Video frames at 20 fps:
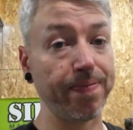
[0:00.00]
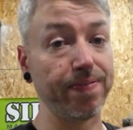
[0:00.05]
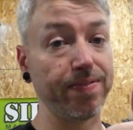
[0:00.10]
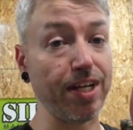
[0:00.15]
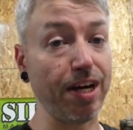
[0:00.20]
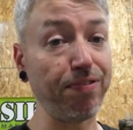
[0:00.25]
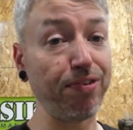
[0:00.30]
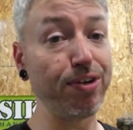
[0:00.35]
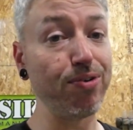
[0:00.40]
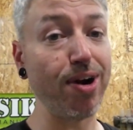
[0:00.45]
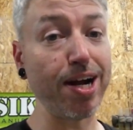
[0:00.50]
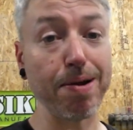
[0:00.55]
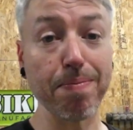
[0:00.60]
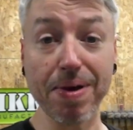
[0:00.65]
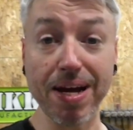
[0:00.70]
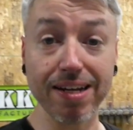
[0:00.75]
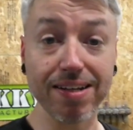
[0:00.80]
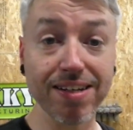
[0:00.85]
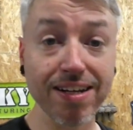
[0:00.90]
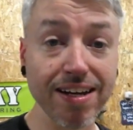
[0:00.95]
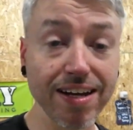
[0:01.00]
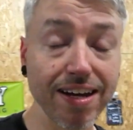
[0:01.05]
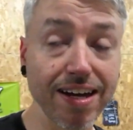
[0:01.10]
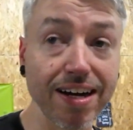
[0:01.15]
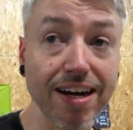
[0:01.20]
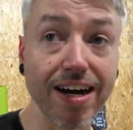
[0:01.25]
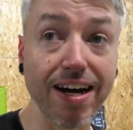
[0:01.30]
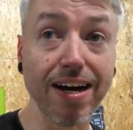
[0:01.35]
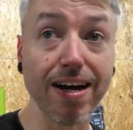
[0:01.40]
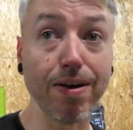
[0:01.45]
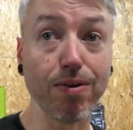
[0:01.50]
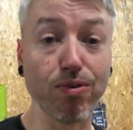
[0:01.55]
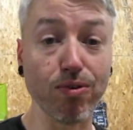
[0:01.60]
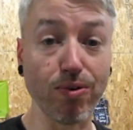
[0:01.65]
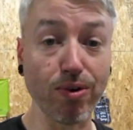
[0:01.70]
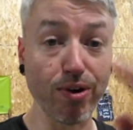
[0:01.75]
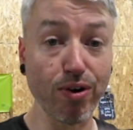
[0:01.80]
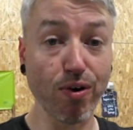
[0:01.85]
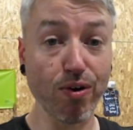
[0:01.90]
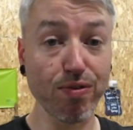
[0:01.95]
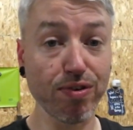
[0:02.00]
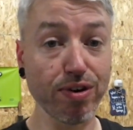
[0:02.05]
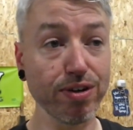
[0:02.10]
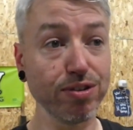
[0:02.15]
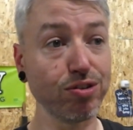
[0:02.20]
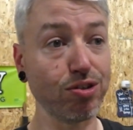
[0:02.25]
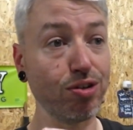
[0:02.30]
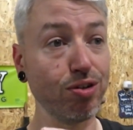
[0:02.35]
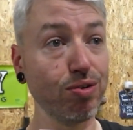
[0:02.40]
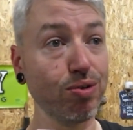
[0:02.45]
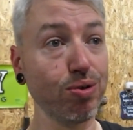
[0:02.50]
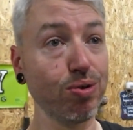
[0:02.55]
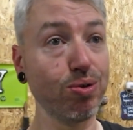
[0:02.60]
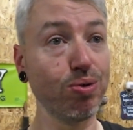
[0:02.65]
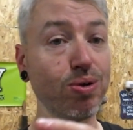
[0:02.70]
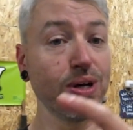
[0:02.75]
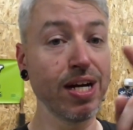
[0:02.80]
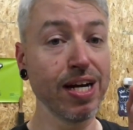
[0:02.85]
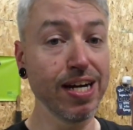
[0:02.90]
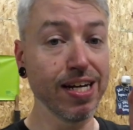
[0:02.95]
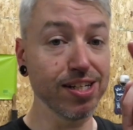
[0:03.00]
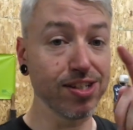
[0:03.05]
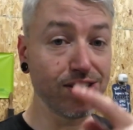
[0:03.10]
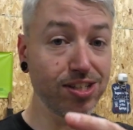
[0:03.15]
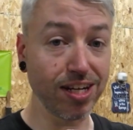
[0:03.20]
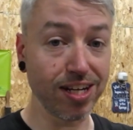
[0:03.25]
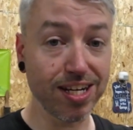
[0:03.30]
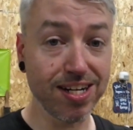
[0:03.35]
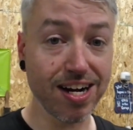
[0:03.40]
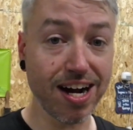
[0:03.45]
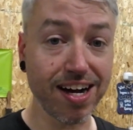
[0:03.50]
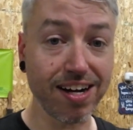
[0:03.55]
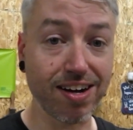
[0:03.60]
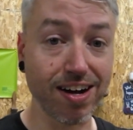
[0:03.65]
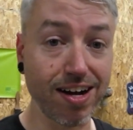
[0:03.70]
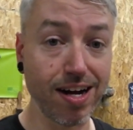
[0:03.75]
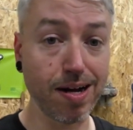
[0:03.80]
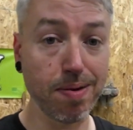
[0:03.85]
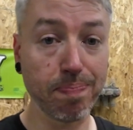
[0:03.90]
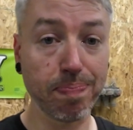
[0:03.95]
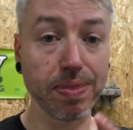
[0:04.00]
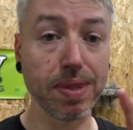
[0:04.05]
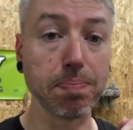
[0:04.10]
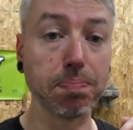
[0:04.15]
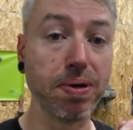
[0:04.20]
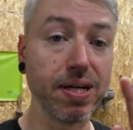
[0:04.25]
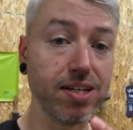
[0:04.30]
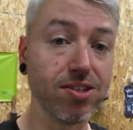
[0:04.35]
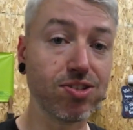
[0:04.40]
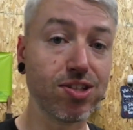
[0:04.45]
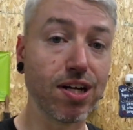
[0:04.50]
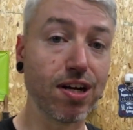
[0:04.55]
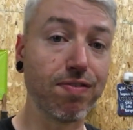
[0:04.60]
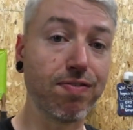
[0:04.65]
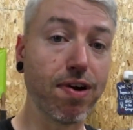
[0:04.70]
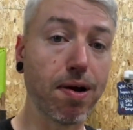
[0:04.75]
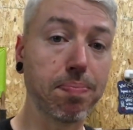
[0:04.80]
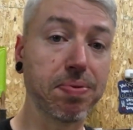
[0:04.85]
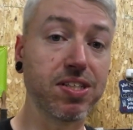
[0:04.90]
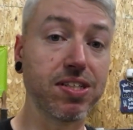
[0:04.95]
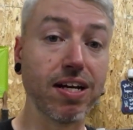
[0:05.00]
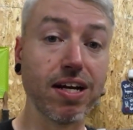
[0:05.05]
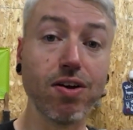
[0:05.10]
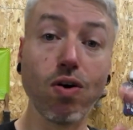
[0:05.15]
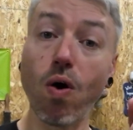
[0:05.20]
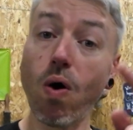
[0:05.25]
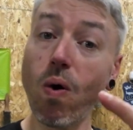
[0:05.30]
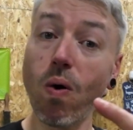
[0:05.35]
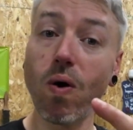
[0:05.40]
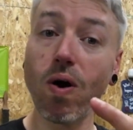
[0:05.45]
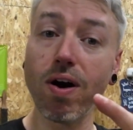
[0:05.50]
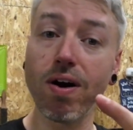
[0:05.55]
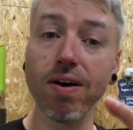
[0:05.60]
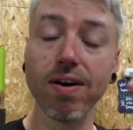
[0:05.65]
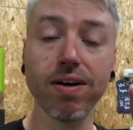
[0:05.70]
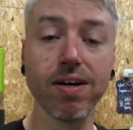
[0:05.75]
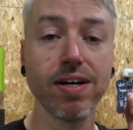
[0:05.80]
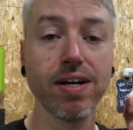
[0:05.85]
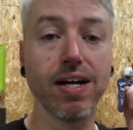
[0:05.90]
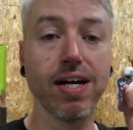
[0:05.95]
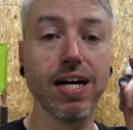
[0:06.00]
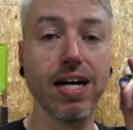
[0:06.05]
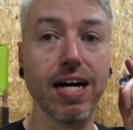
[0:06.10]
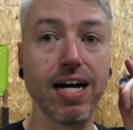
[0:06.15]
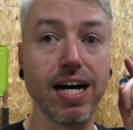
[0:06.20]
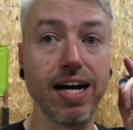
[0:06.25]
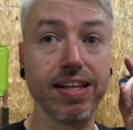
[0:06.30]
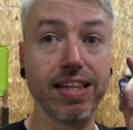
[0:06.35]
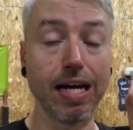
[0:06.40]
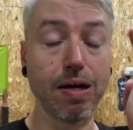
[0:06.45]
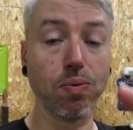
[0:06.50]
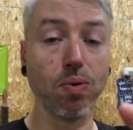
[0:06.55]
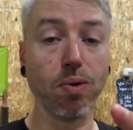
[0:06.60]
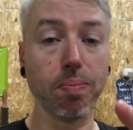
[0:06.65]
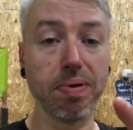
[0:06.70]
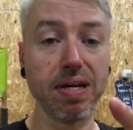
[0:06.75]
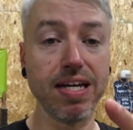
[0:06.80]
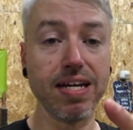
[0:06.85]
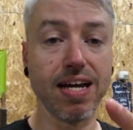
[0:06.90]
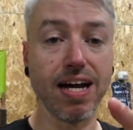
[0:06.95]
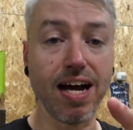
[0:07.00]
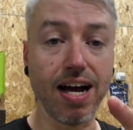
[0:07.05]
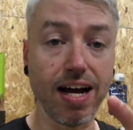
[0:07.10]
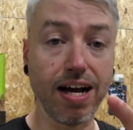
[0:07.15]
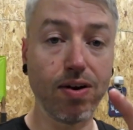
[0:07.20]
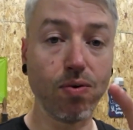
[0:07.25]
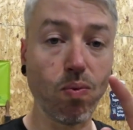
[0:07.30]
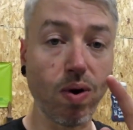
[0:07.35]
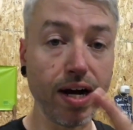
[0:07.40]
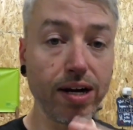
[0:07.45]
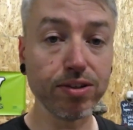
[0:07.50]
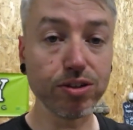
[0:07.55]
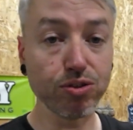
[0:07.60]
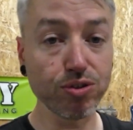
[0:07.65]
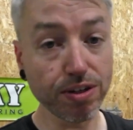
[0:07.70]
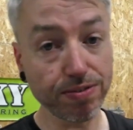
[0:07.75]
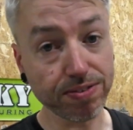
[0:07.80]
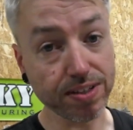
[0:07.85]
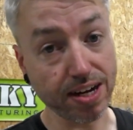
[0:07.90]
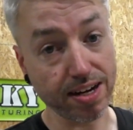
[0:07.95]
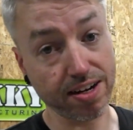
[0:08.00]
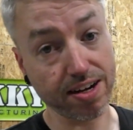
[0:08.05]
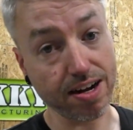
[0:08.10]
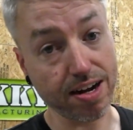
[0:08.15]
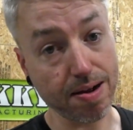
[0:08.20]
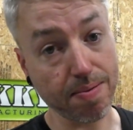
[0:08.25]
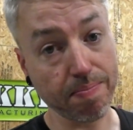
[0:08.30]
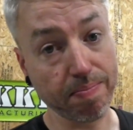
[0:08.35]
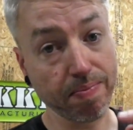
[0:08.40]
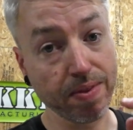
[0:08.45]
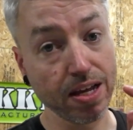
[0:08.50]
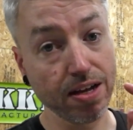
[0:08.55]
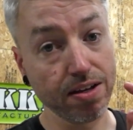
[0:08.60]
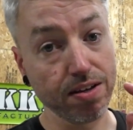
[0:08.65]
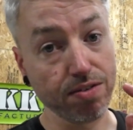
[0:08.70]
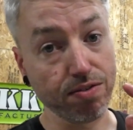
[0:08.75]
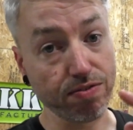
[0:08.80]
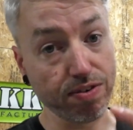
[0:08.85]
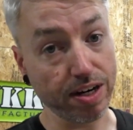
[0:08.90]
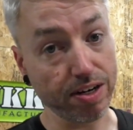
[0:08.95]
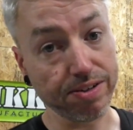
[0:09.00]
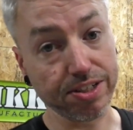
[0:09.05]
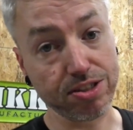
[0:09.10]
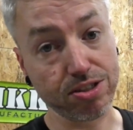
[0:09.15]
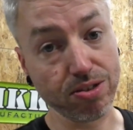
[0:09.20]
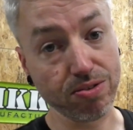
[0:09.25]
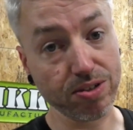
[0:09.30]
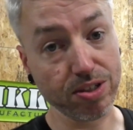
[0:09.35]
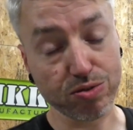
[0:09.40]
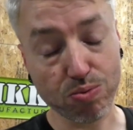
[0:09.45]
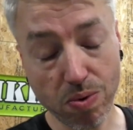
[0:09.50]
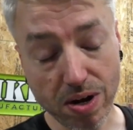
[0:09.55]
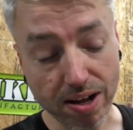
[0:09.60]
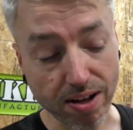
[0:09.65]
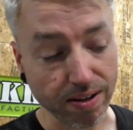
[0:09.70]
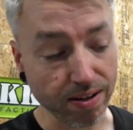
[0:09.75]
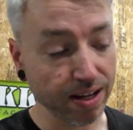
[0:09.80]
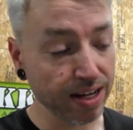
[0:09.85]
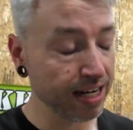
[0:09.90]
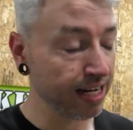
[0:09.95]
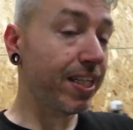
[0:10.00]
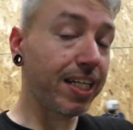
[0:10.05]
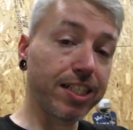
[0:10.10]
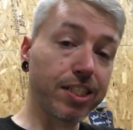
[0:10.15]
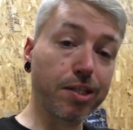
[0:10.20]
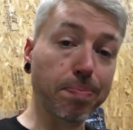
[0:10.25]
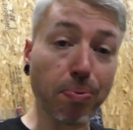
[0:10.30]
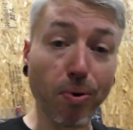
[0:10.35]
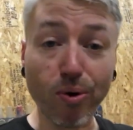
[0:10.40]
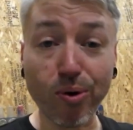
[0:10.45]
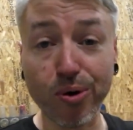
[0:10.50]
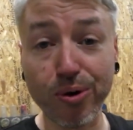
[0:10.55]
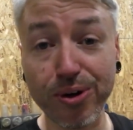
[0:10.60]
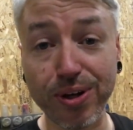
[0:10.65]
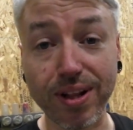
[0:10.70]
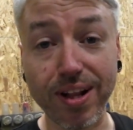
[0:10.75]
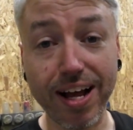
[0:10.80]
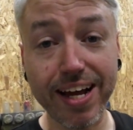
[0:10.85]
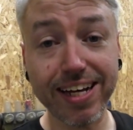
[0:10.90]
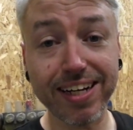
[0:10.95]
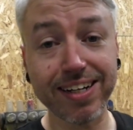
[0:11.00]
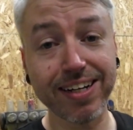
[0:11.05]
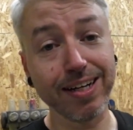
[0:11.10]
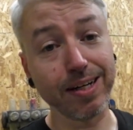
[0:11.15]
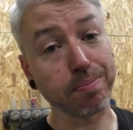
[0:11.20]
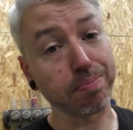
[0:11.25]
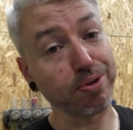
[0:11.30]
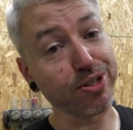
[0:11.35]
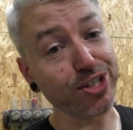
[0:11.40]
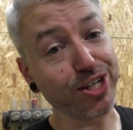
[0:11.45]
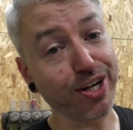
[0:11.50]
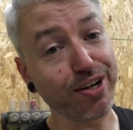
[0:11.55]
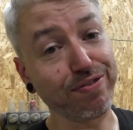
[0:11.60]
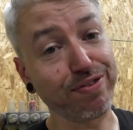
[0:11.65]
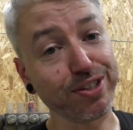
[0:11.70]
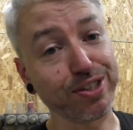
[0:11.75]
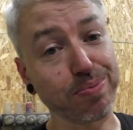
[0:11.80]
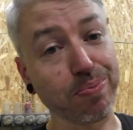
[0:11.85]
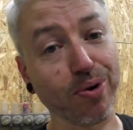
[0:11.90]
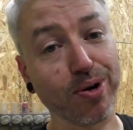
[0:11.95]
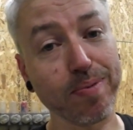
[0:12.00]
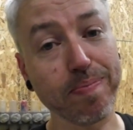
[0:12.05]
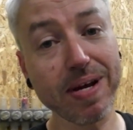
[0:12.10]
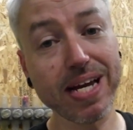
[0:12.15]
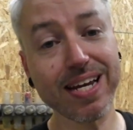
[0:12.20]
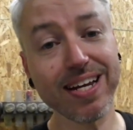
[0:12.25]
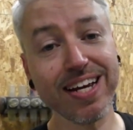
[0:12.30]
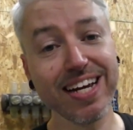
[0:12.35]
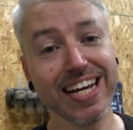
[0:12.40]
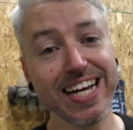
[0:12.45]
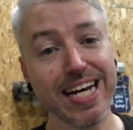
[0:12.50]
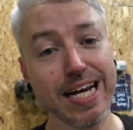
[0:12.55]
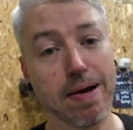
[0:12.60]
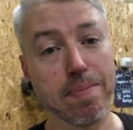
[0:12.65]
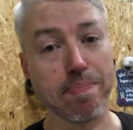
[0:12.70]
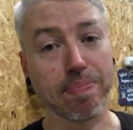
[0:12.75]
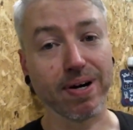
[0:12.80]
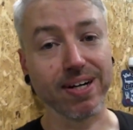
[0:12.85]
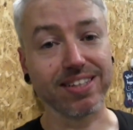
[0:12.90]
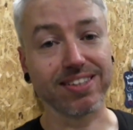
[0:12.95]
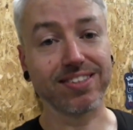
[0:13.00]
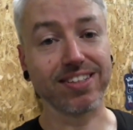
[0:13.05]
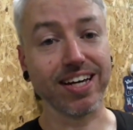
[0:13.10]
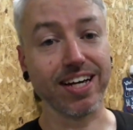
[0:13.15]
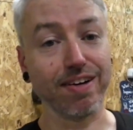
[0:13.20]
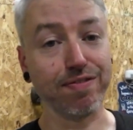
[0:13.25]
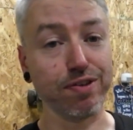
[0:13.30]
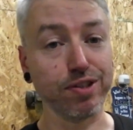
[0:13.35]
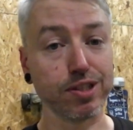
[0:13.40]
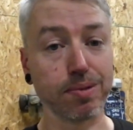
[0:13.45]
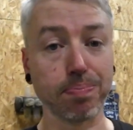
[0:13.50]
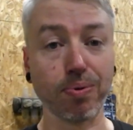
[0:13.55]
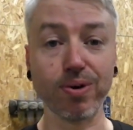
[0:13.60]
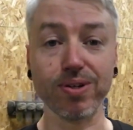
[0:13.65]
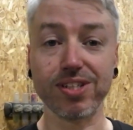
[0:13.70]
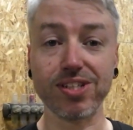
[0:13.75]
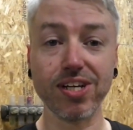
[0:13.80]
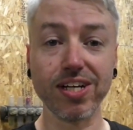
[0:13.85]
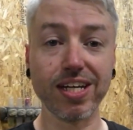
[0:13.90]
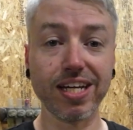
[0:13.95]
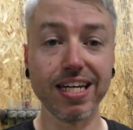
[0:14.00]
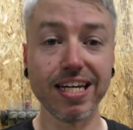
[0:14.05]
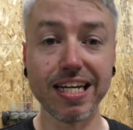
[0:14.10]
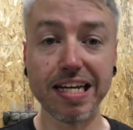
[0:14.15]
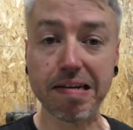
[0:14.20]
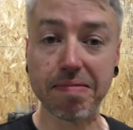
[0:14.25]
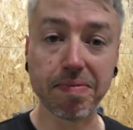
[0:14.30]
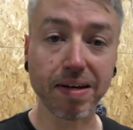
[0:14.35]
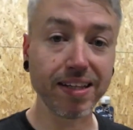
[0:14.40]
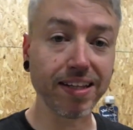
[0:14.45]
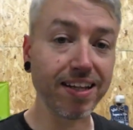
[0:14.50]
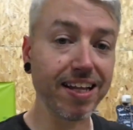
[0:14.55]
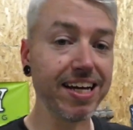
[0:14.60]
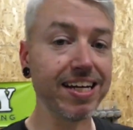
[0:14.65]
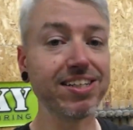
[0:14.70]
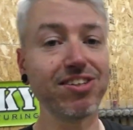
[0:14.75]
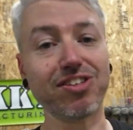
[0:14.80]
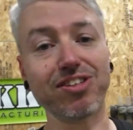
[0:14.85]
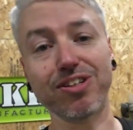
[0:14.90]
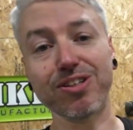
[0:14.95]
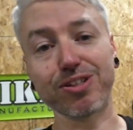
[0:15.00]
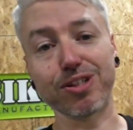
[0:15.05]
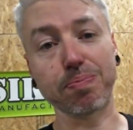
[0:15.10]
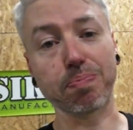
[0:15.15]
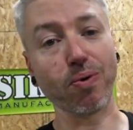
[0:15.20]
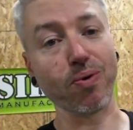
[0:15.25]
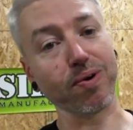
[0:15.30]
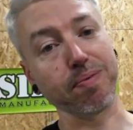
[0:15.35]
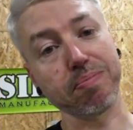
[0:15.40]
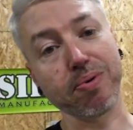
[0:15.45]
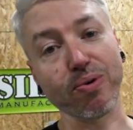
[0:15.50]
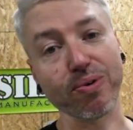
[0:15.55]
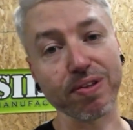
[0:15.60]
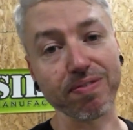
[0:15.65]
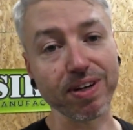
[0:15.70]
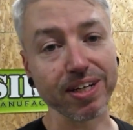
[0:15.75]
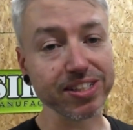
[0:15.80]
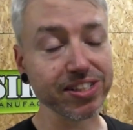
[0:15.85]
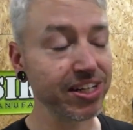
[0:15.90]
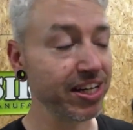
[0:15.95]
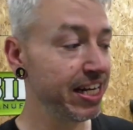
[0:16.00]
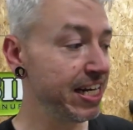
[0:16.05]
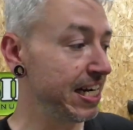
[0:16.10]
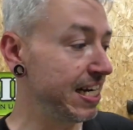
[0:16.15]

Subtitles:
definitely recommend run over to Sikky.com, pick yourself up a set, or they will be on wilderdrift.com very soon as well. Support who you'd like. Appreciate it if you supported me, but if you support Sikky, nonetheless, you're supporting both of us.